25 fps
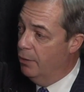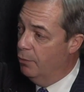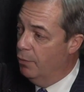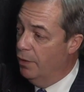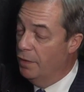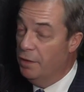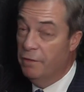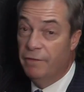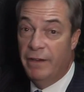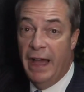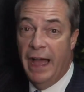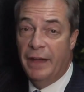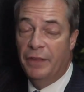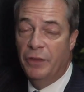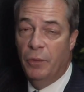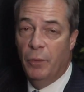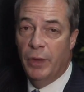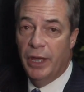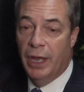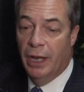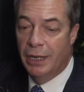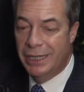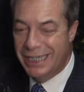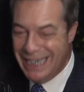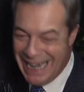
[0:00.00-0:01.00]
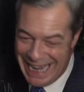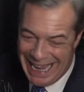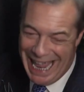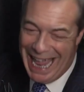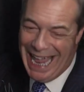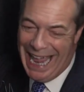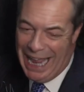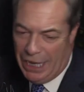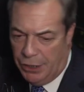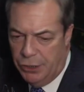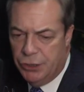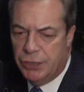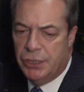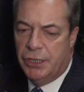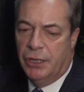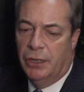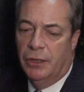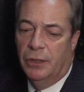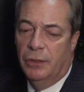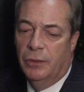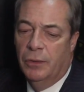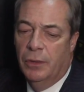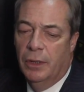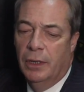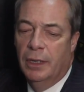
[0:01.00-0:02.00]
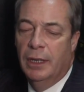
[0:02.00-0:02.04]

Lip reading: well, the fact that we are digging into